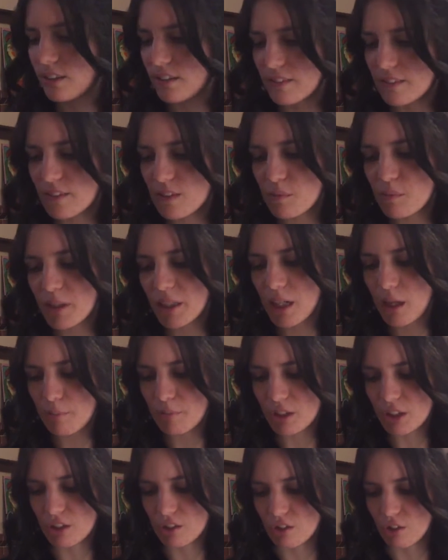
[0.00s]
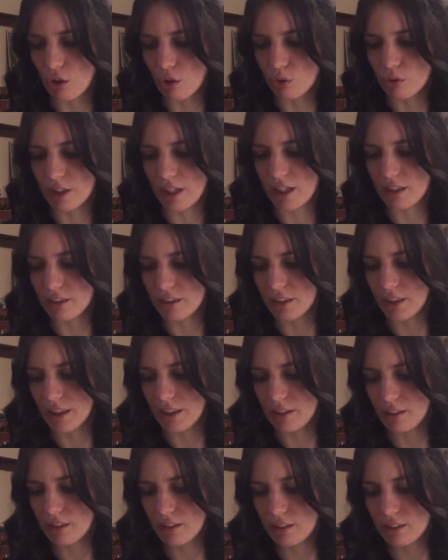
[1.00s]
Does this mean I'm an adult now that
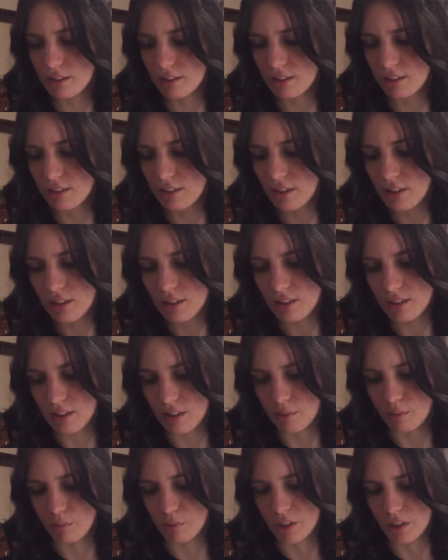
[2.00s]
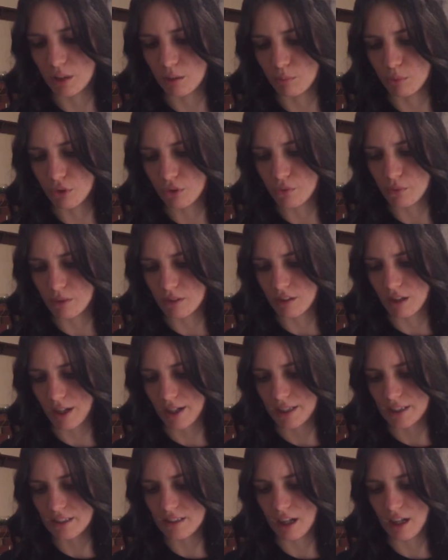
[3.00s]
I'm reading books with
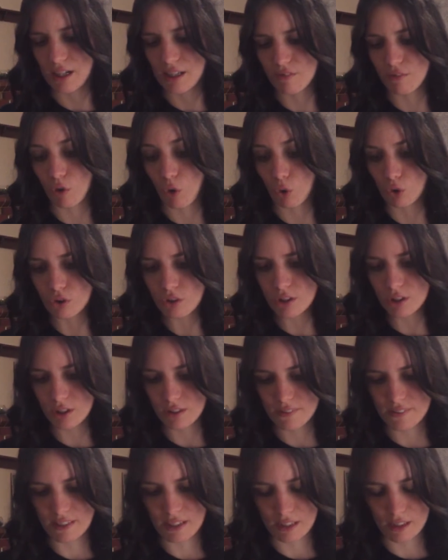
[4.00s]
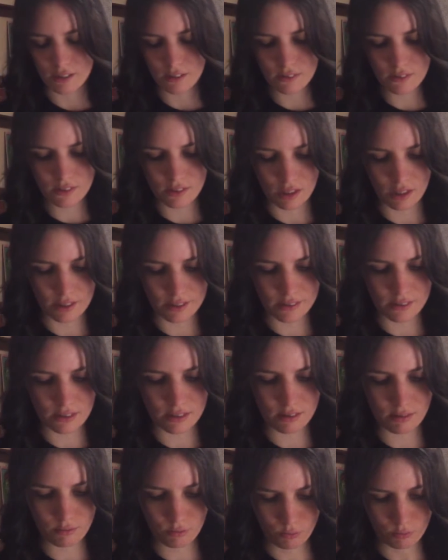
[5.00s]
tiny font? It's like size
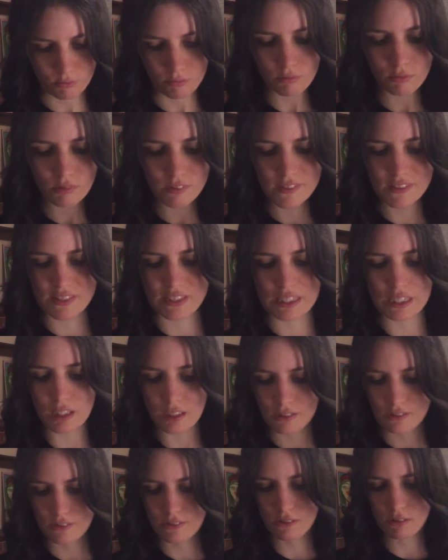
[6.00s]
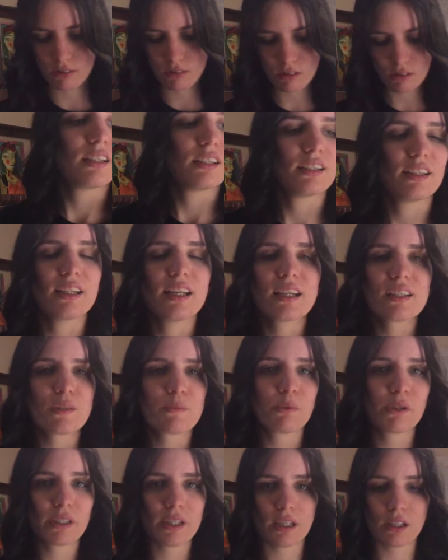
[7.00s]
6. The
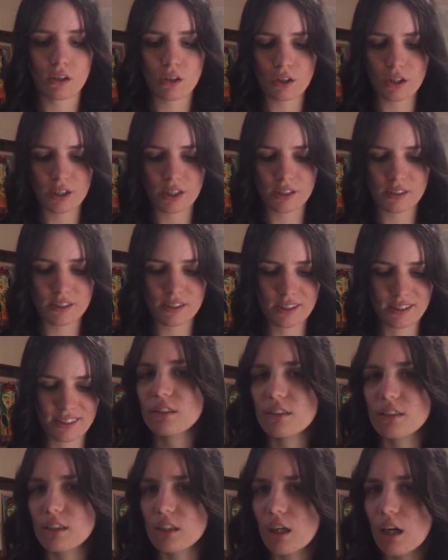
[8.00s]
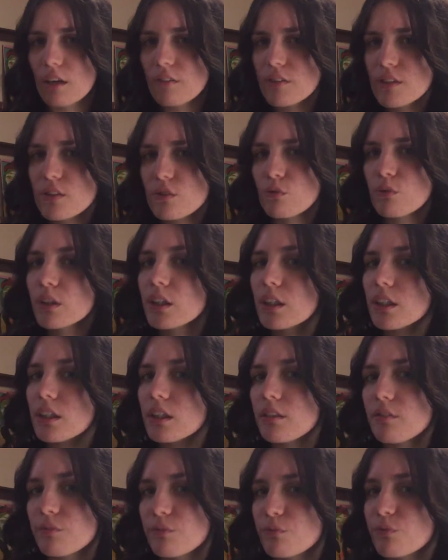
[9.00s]
next book I got, the covers
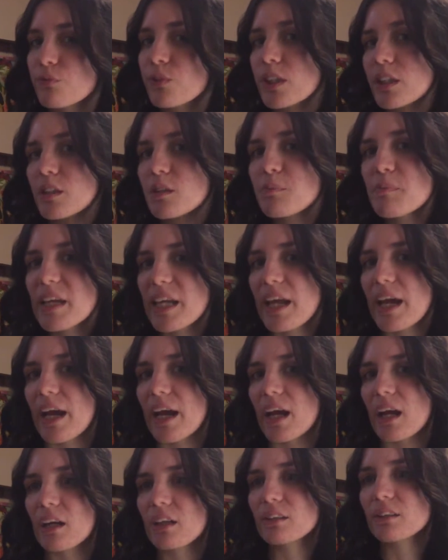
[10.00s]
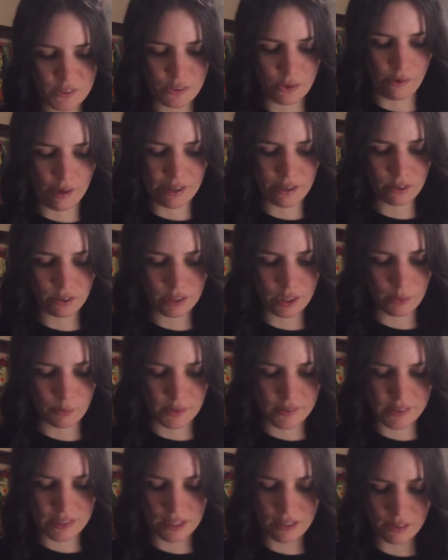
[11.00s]
really freaked me out. So I thought they
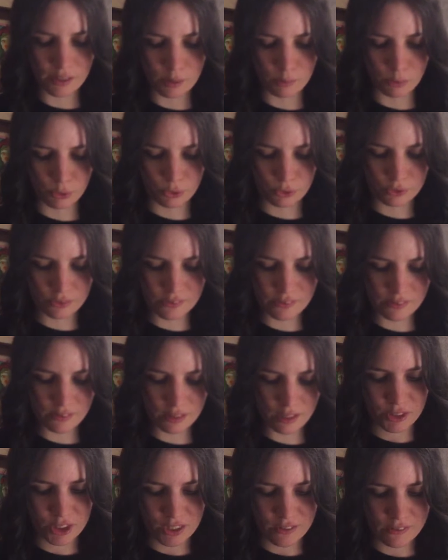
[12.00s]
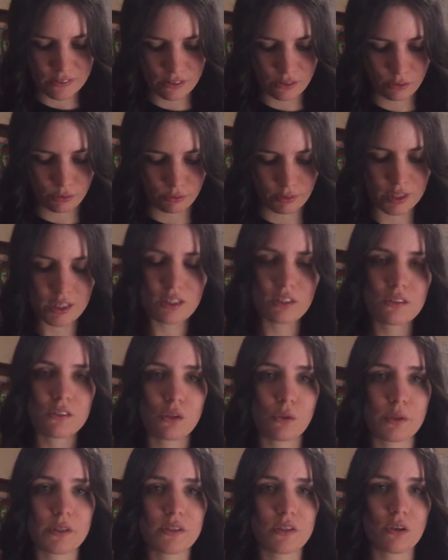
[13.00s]
were scary books. Jesse the Reader's
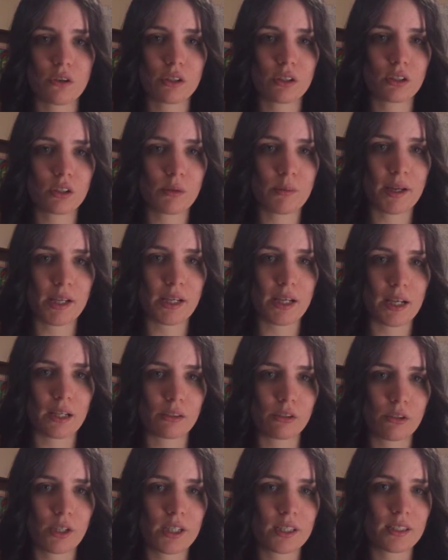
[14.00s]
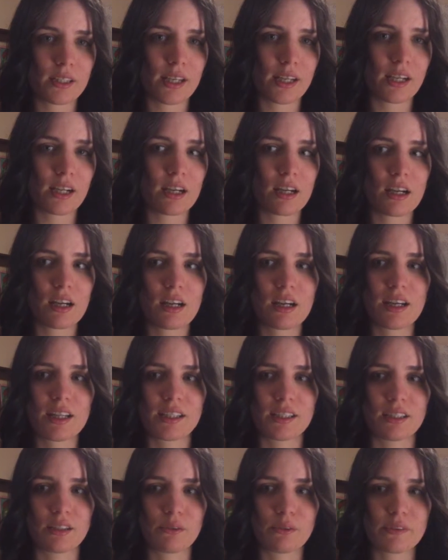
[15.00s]
always going on about how great they are,
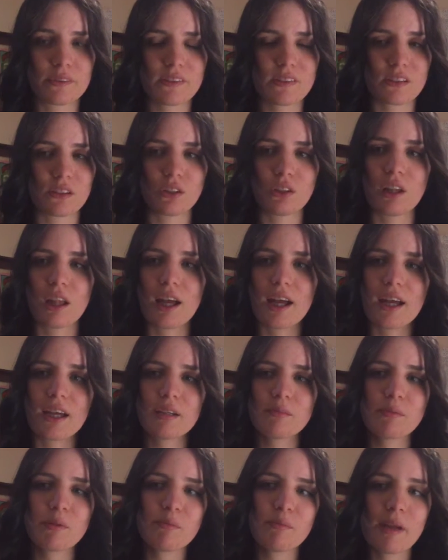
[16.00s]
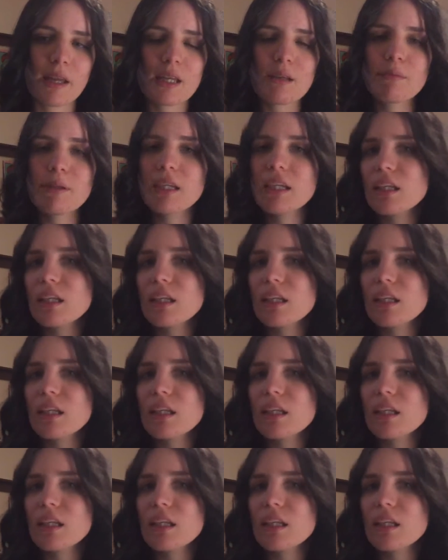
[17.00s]
and I was still like, but maybe